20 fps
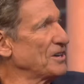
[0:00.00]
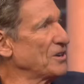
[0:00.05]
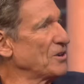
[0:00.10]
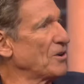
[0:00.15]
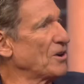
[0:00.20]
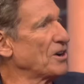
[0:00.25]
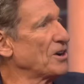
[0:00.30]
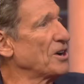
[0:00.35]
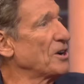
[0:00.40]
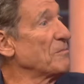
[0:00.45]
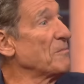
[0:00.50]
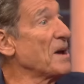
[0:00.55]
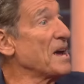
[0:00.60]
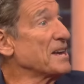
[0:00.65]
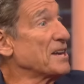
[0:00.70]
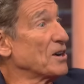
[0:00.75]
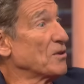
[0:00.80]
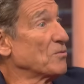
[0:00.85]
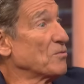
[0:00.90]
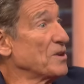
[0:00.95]
in order to
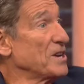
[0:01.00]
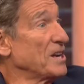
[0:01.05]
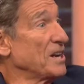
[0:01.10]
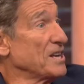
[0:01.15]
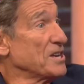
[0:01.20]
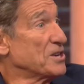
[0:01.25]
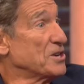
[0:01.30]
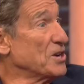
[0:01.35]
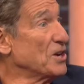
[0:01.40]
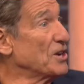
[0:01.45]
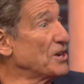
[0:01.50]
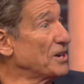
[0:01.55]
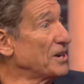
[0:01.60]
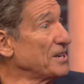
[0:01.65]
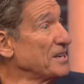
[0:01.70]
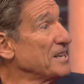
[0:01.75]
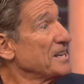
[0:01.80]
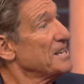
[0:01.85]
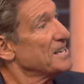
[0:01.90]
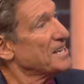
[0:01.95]
make it really
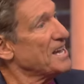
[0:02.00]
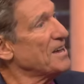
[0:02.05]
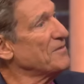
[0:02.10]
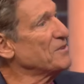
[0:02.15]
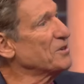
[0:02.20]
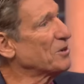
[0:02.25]
good, he gave